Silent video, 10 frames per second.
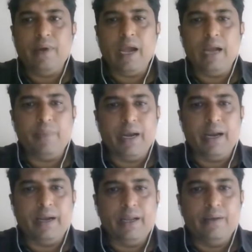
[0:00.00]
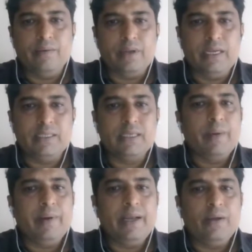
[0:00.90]
and predictive is
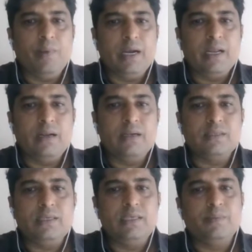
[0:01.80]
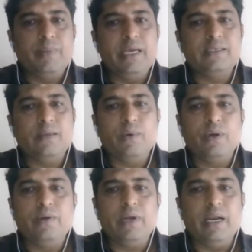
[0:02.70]
preventive maintenance is based
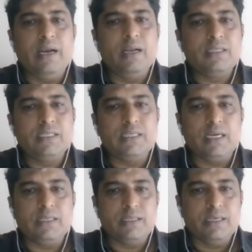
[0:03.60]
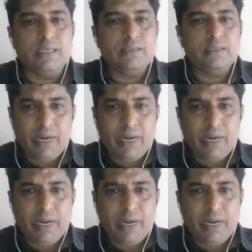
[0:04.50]
upon your industry statistics.